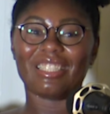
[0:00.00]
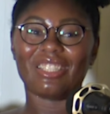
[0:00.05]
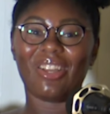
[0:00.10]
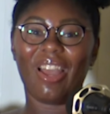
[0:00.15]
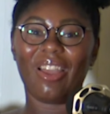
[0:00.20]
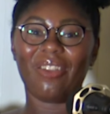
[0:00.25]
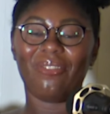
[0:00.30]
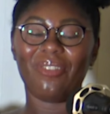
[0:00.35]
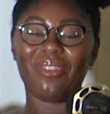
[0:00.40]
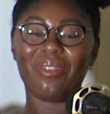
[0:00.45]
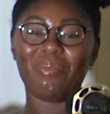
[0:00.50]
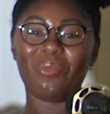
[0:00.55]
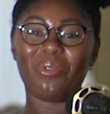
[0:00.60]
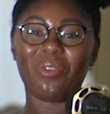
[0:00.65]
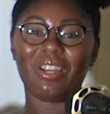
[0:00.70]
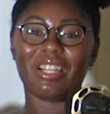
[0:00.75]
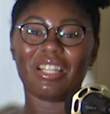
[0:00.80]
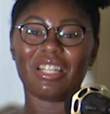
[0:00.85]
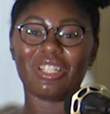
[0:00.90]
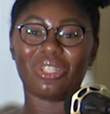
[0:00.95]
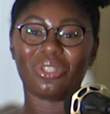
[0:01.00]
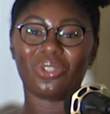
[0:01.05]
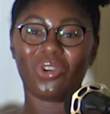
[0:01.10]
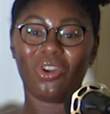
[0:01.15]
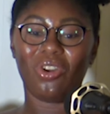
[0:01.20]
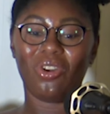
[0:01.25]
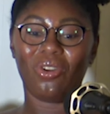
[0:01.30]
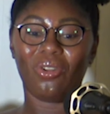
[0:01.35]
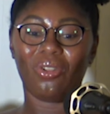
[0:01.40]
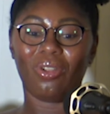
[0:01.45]
so I feel more in
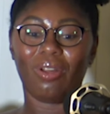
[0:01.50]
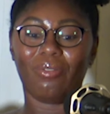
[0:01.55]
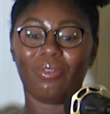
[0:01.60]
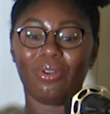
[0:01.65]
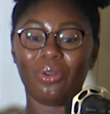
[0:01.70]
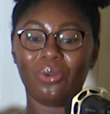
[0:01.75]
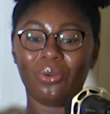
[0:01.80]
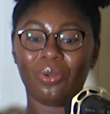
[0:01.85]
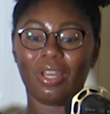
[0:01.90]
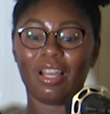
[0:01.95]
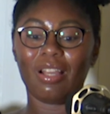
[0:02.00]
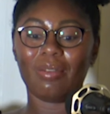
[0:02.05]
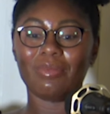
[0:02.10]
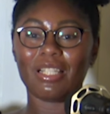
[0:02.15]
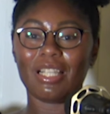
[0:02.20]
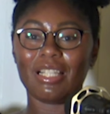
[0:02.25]
control of who comes